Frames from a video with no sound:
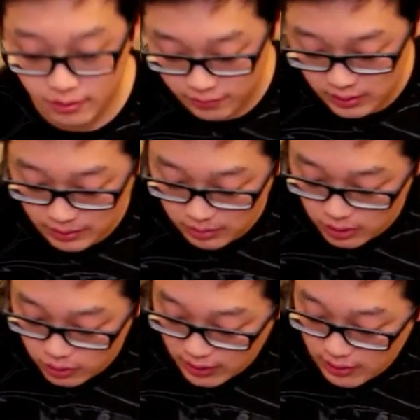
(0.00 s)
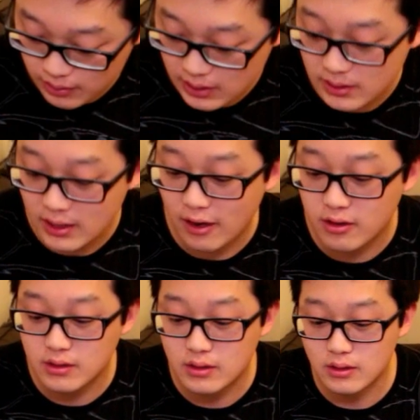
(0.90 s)
First I'm going to try out these
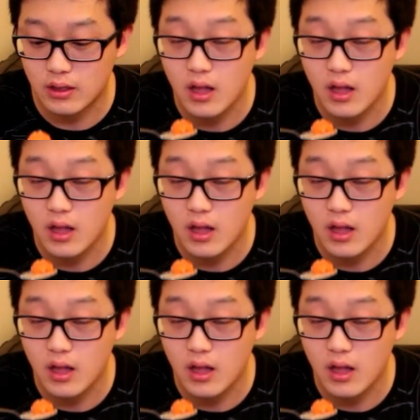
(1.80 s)
carrots.